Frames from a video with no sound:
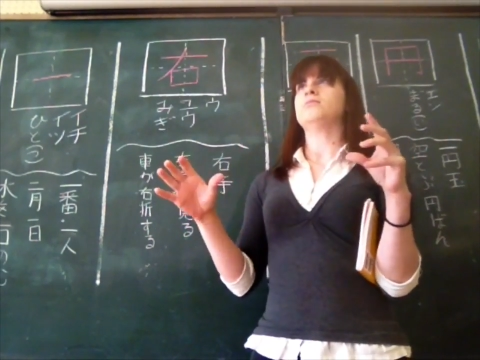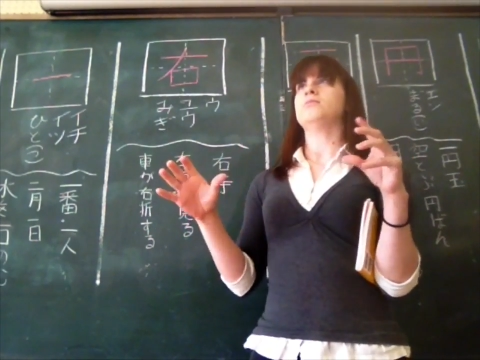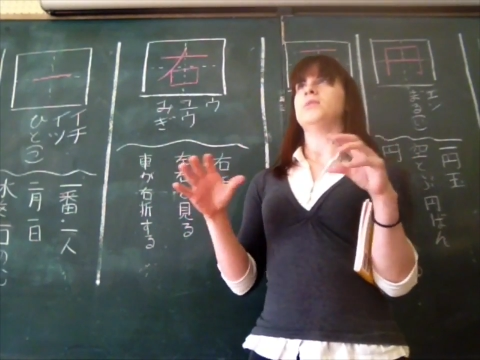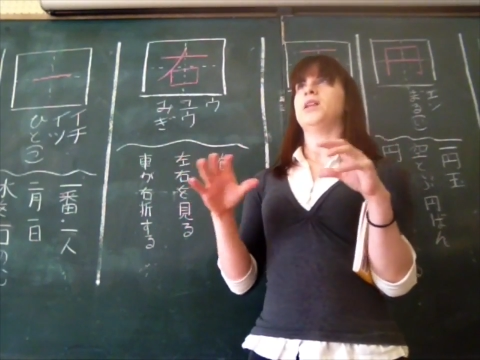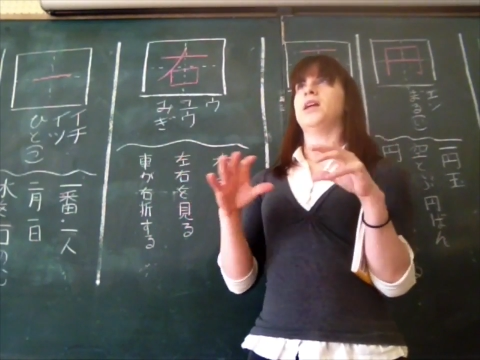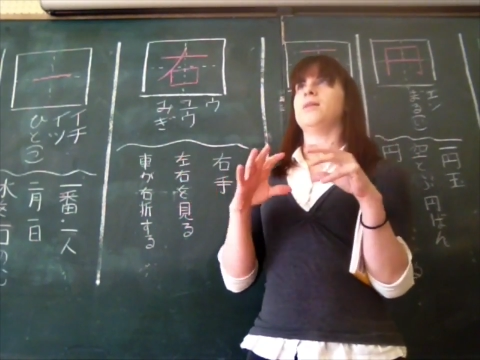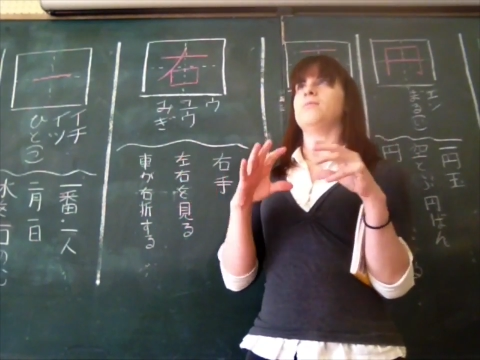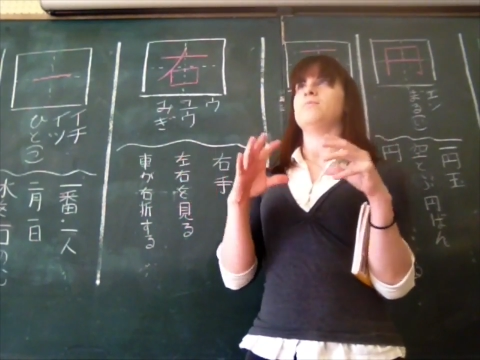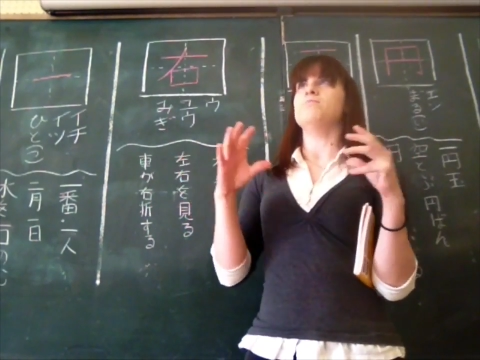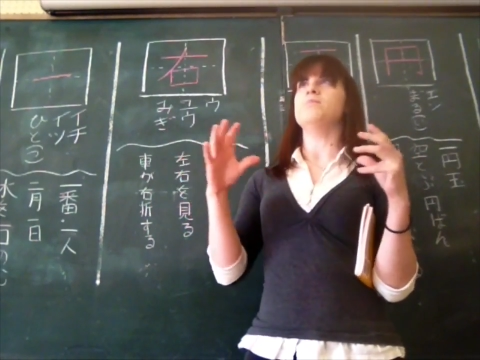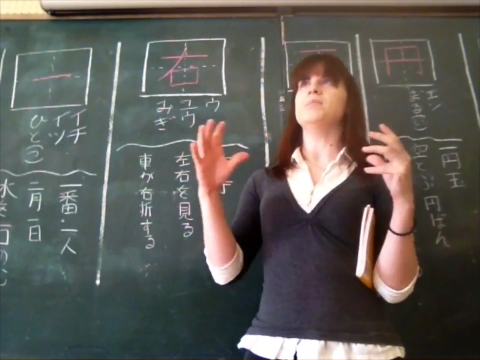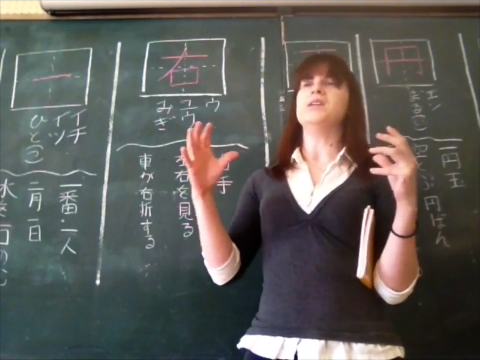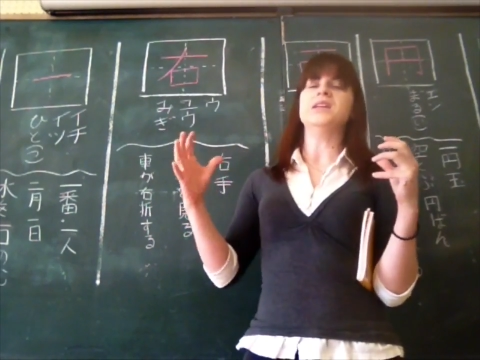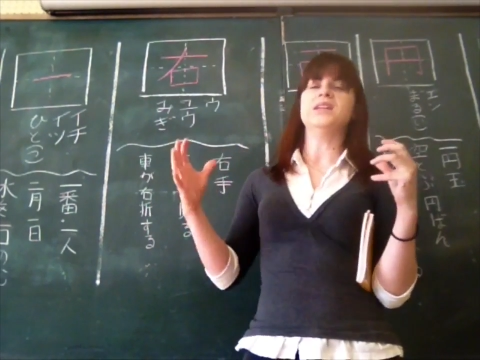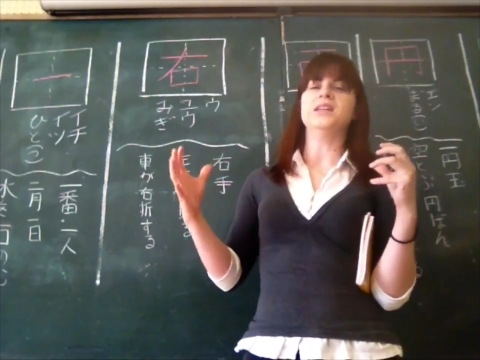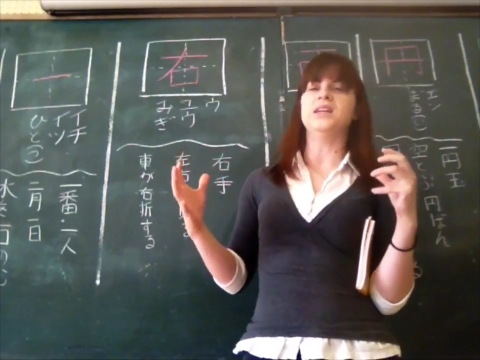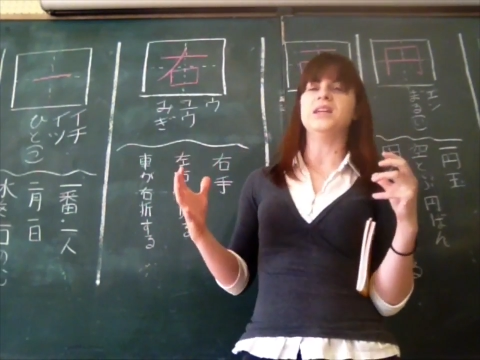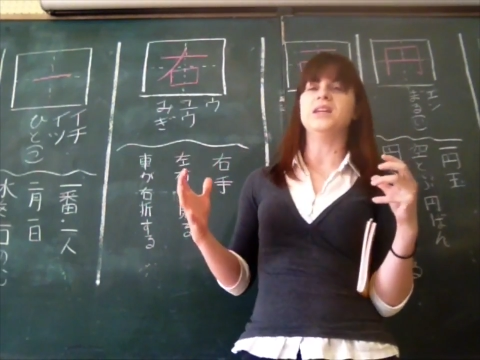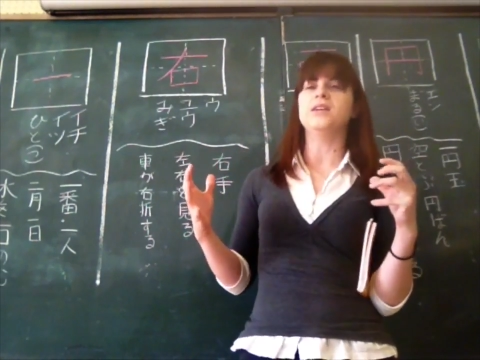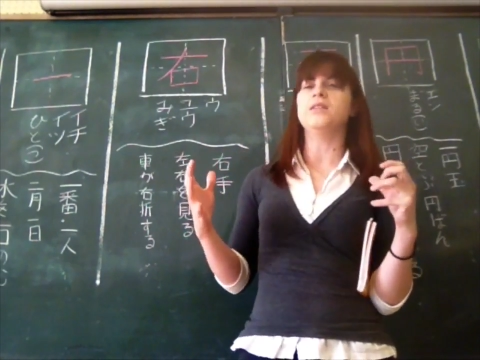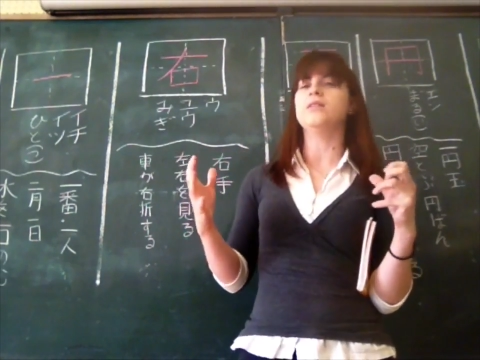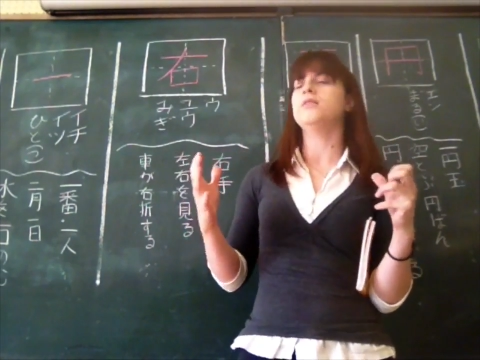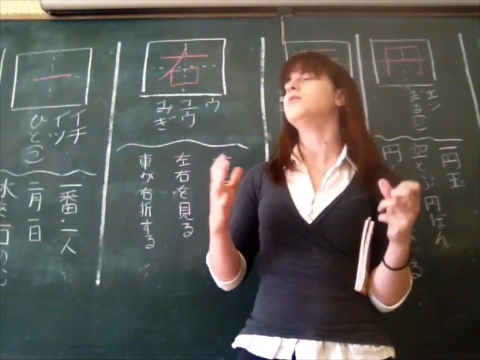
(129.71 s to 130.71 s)
like
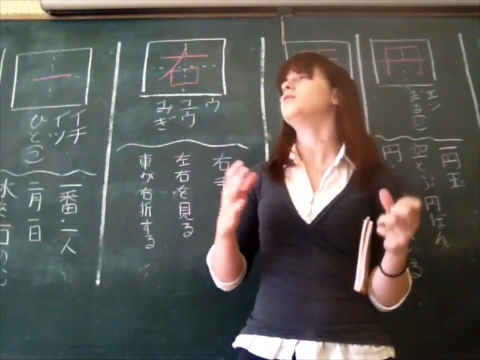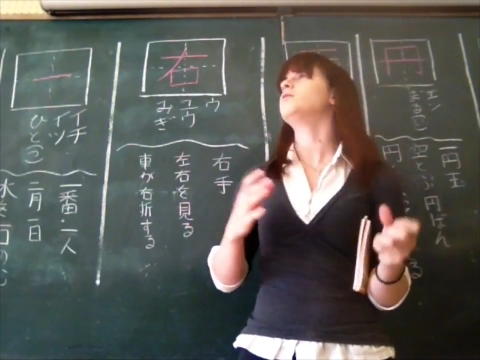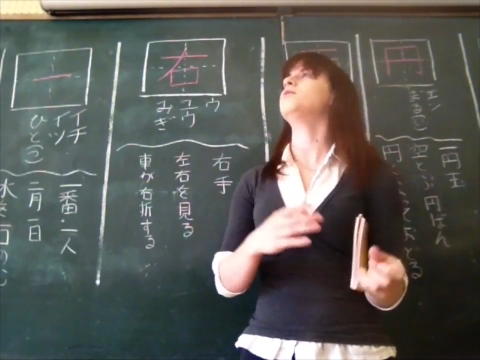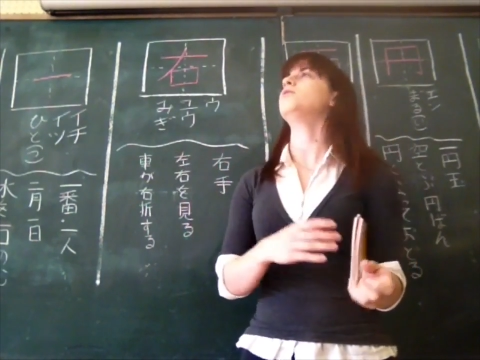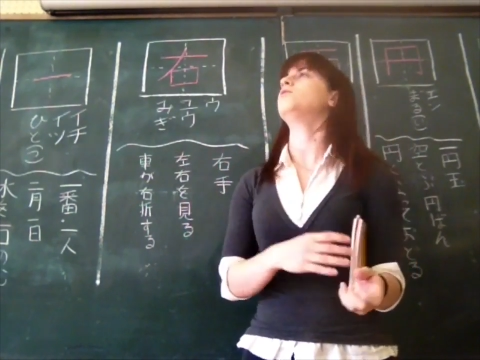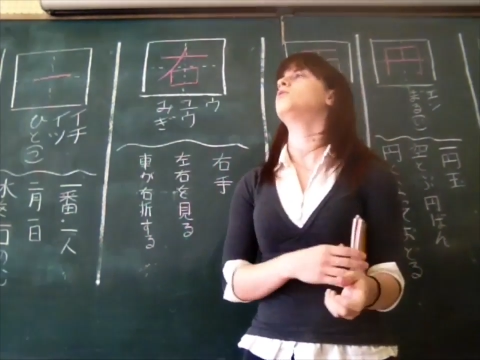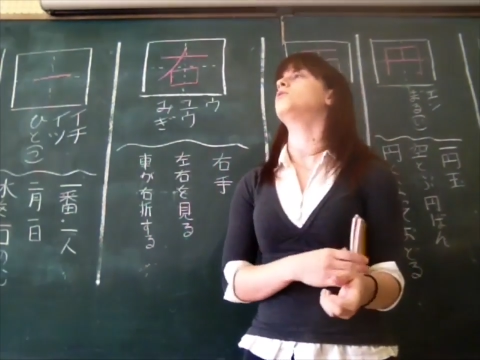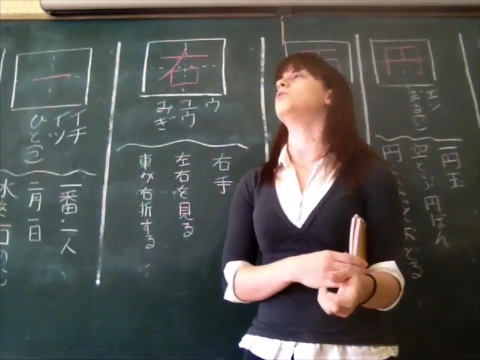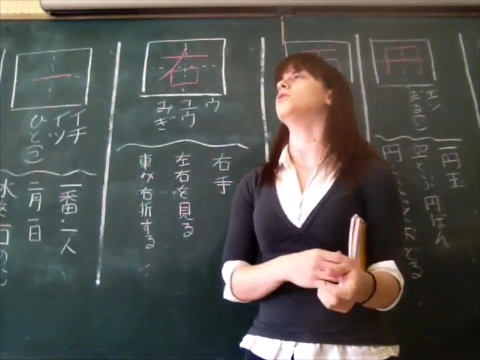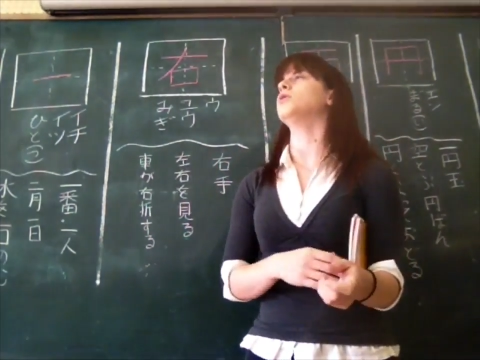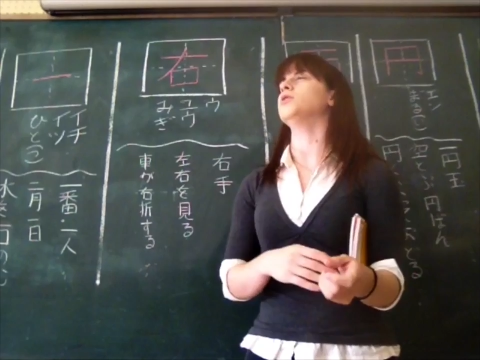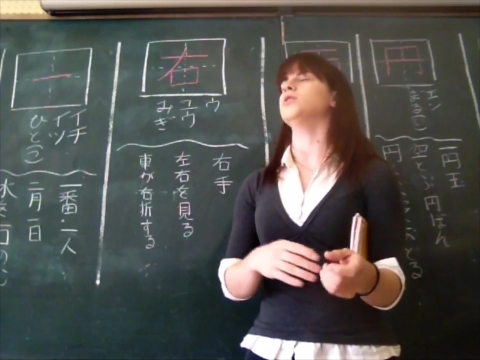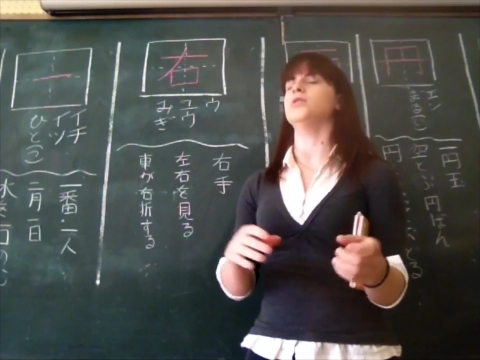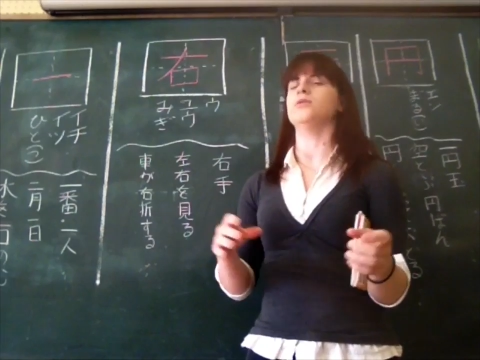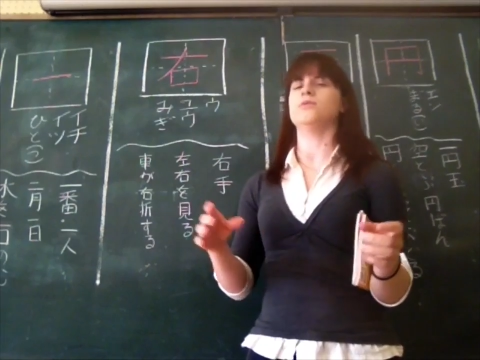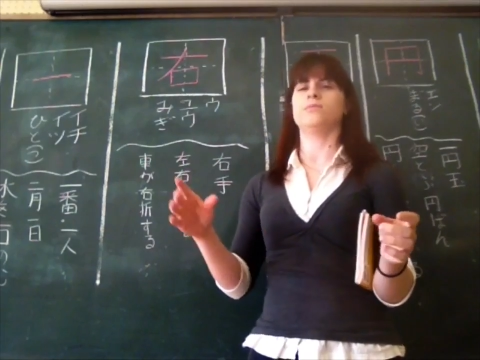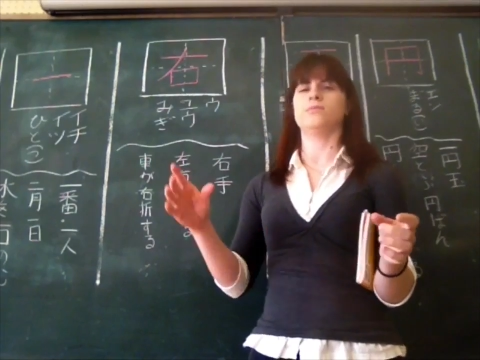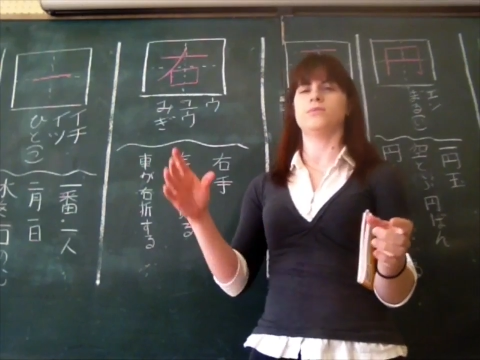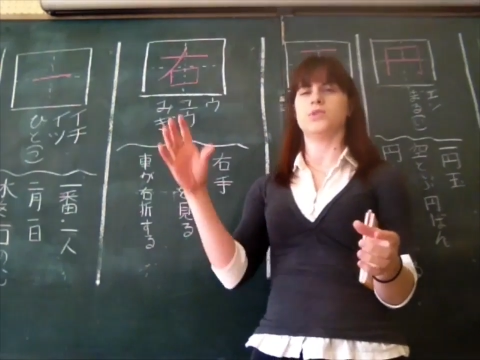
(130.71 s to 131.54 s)
meaning or